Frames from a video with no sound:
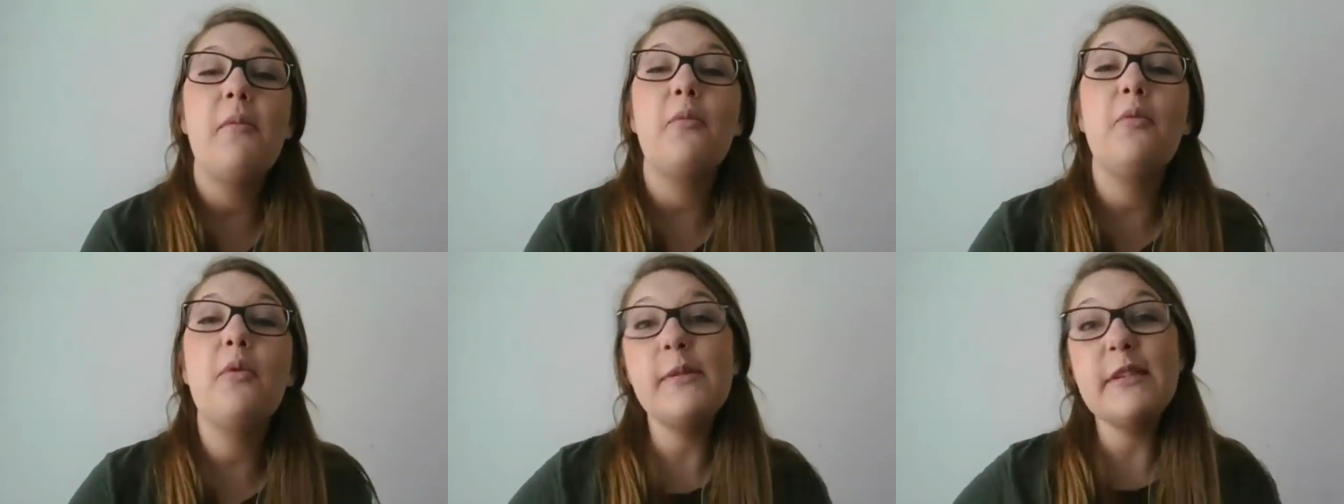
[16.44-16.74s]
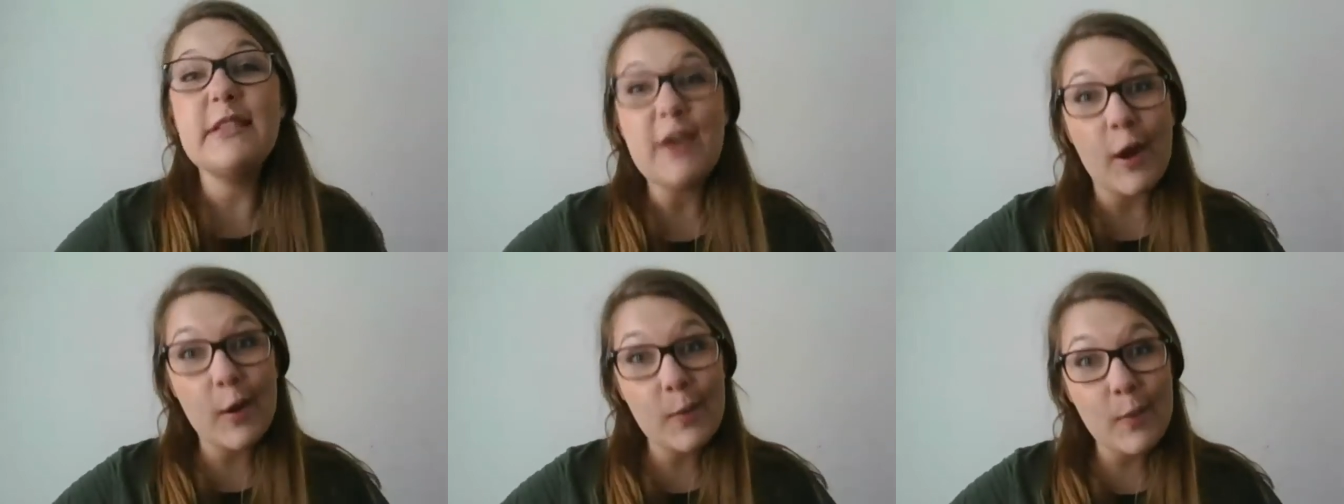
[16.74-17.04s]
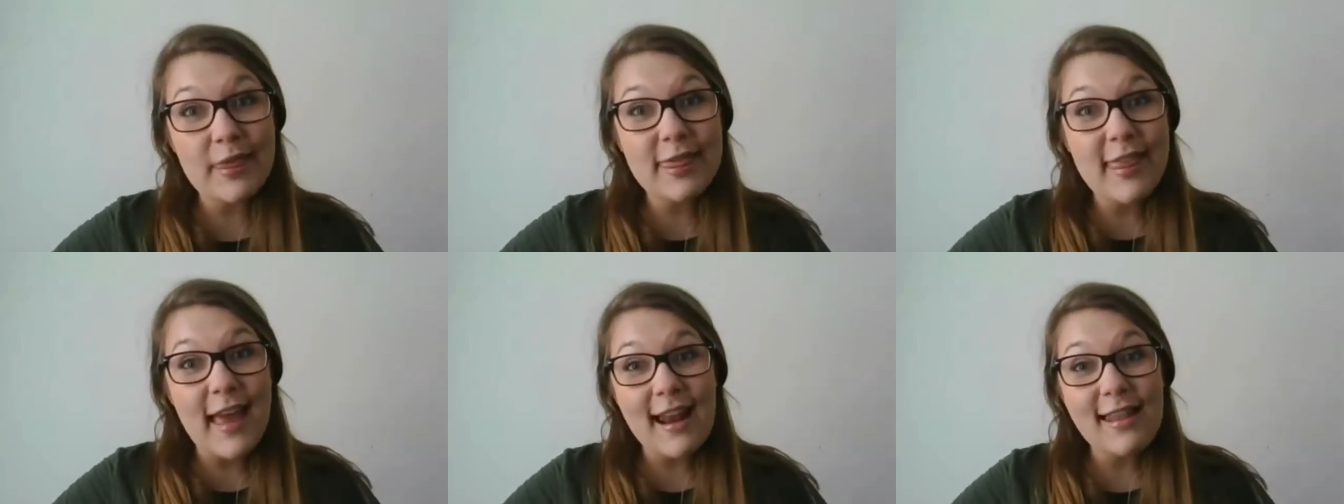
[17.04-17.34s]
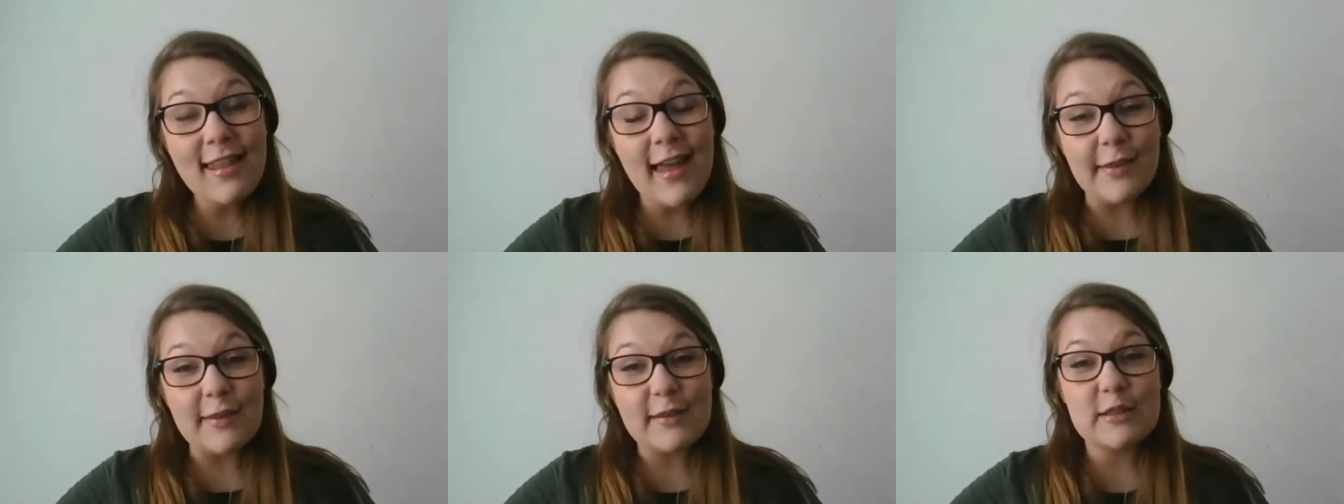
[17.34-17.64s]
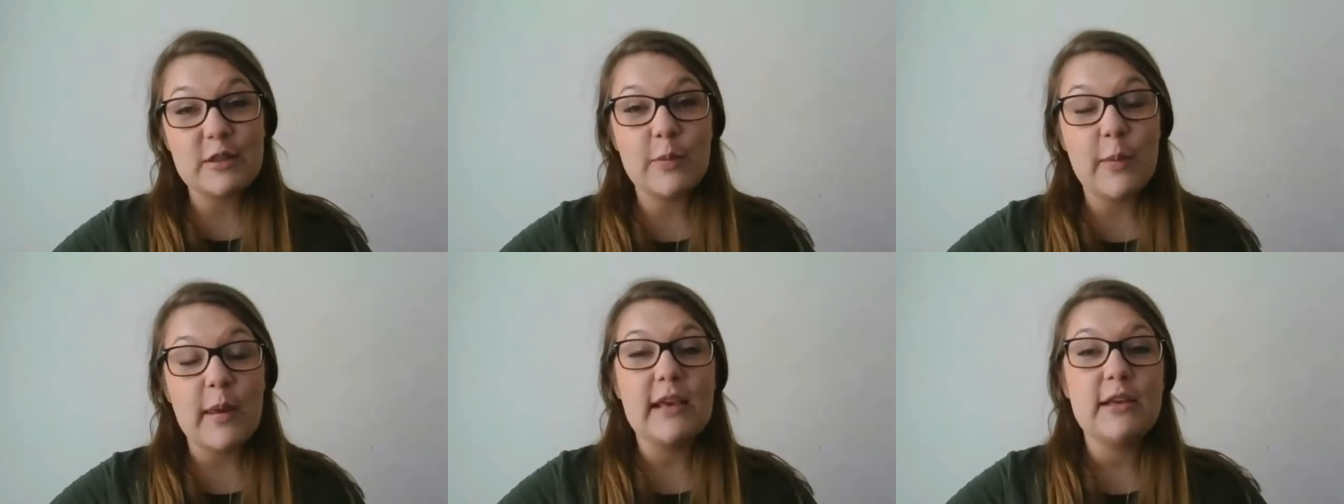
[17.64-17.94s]
We'll be talking about that a lot
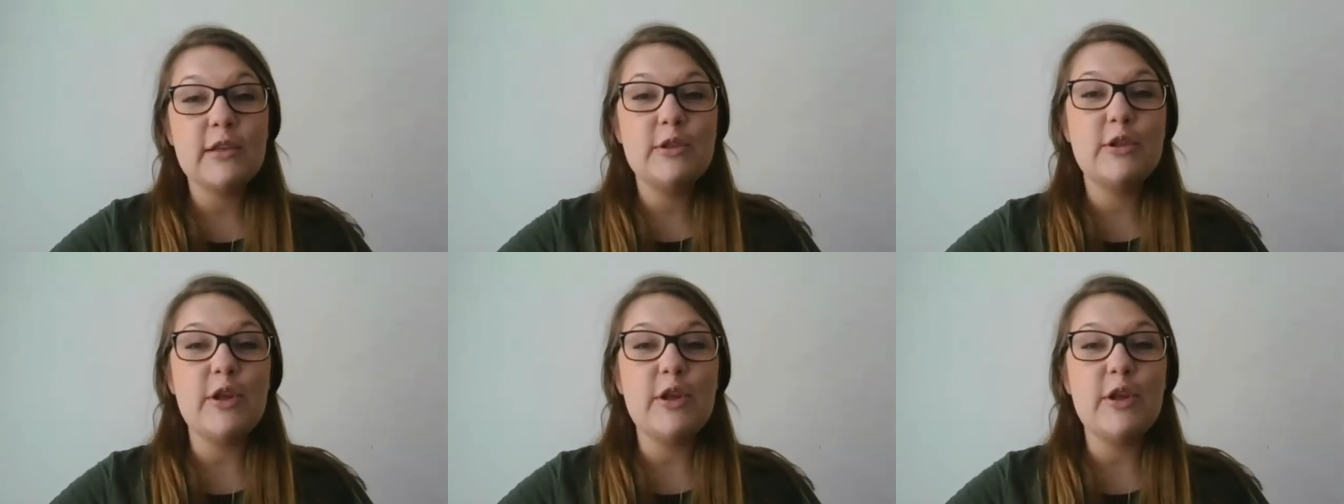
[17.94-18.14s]
this week.